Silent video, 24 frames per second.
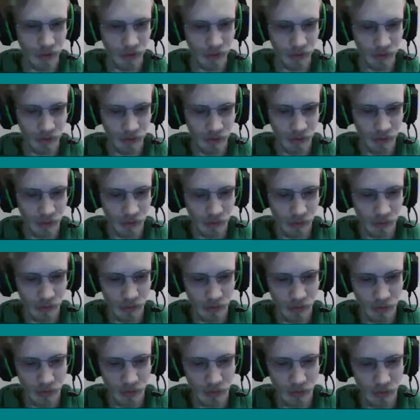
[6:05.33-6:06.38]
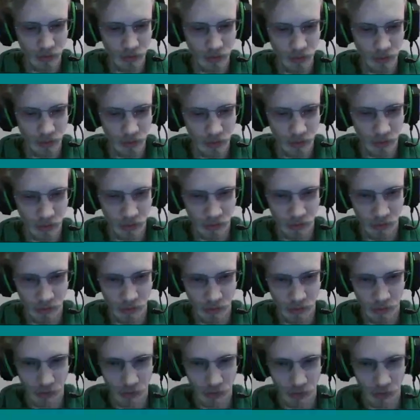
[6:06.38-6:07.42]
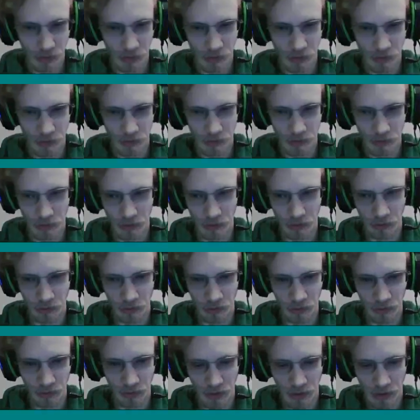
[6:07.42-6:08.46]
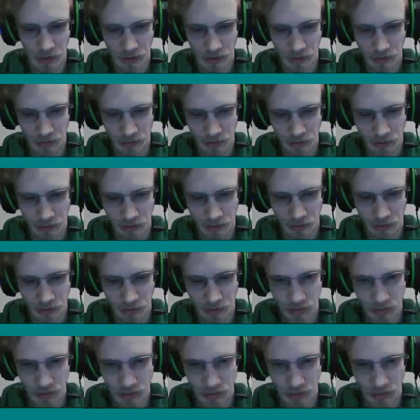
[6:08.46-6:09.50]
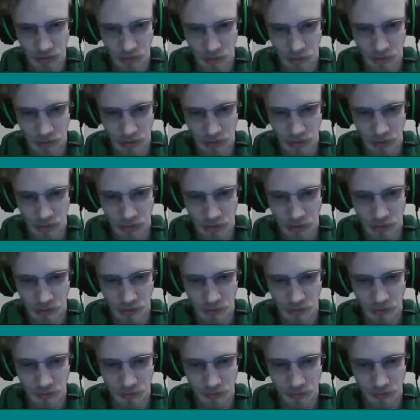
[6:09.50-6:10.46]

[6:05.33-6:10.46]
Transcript: So they're just kind of simple here, but